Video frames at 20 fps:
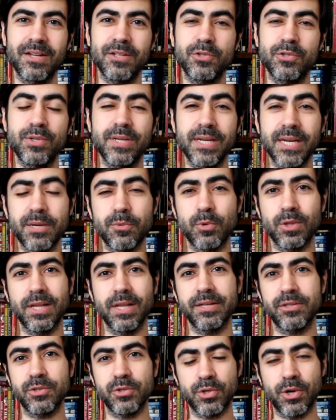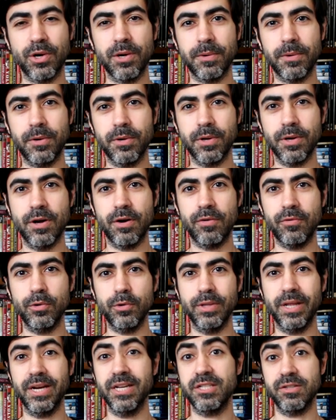Today I would like to talk about a
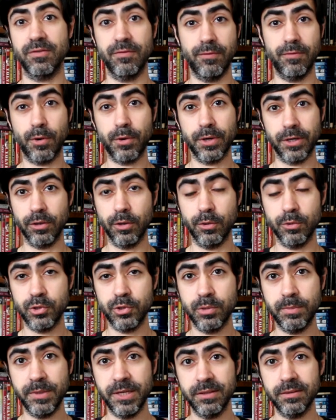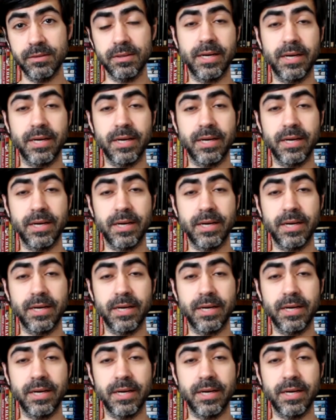novel that is very close to me.